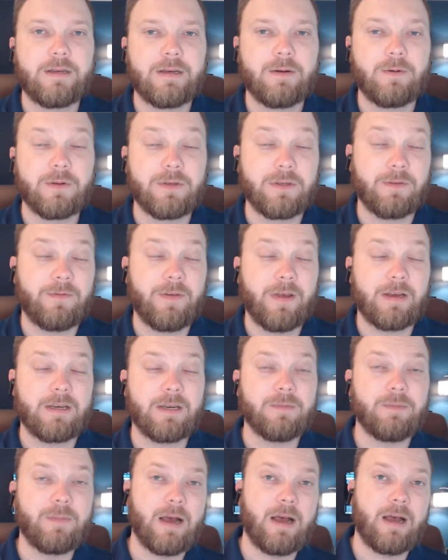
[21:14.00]
was
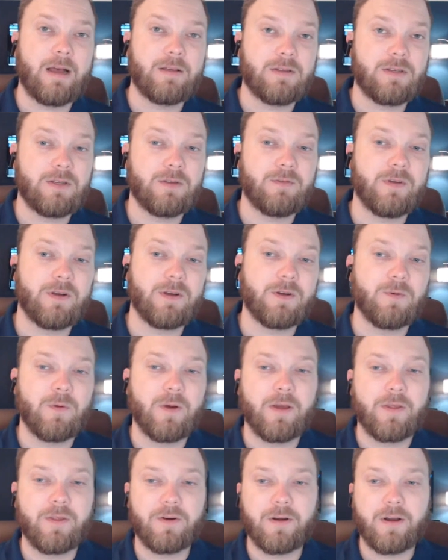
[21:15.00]
affected by severe
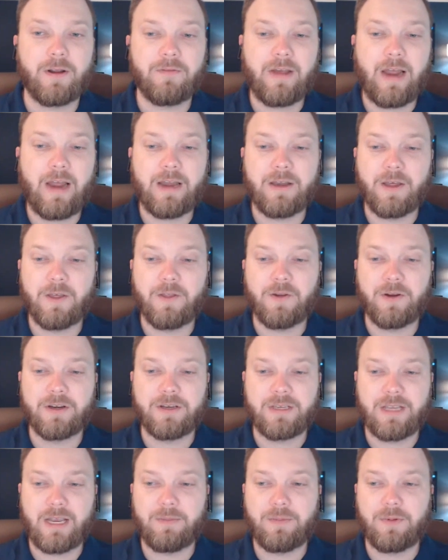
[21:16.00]
weather. And I've got another
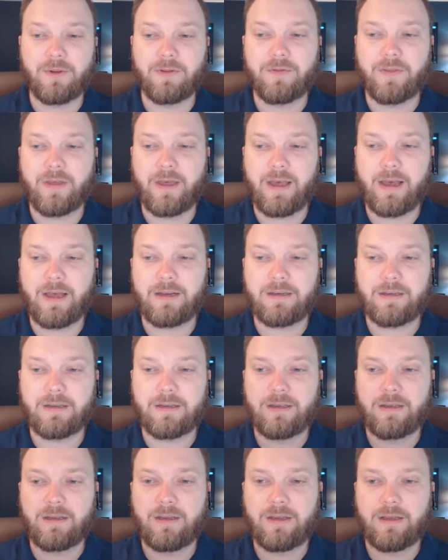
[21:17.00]
example of that
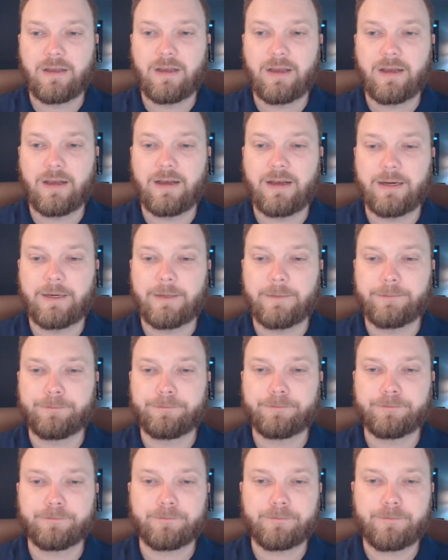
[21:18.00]

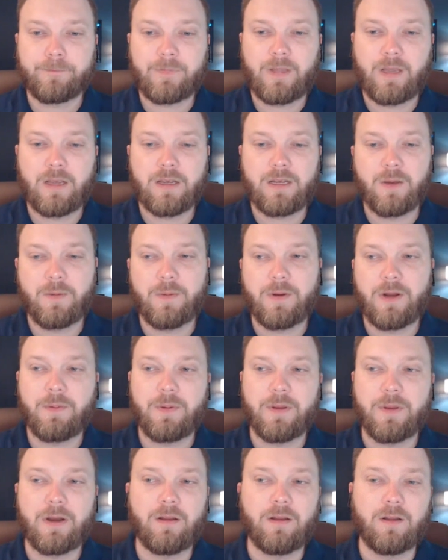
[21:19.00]
coming up
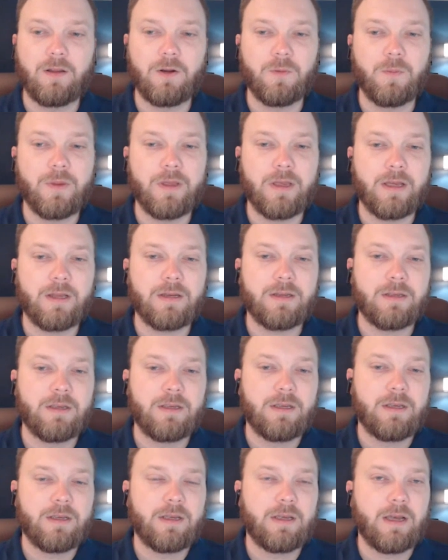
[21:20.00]
in a little bit.
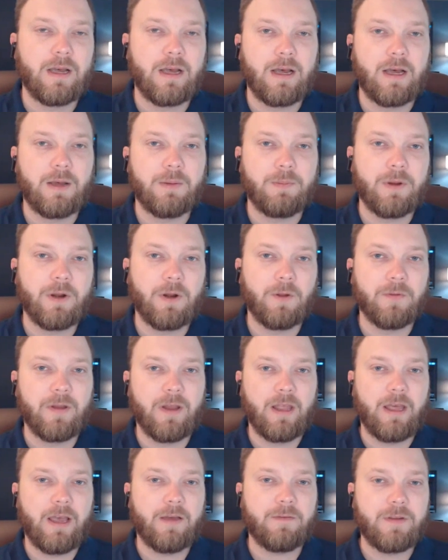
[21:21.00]
But on the
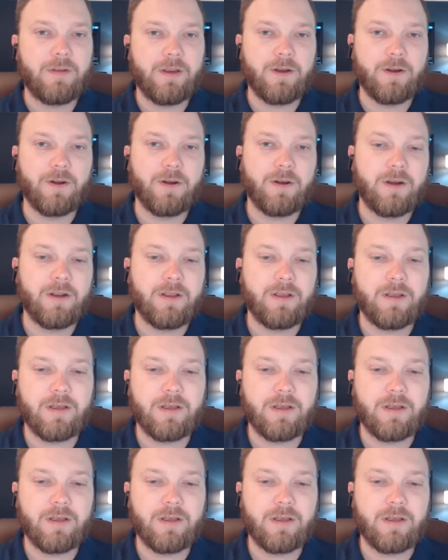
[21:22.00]
left here,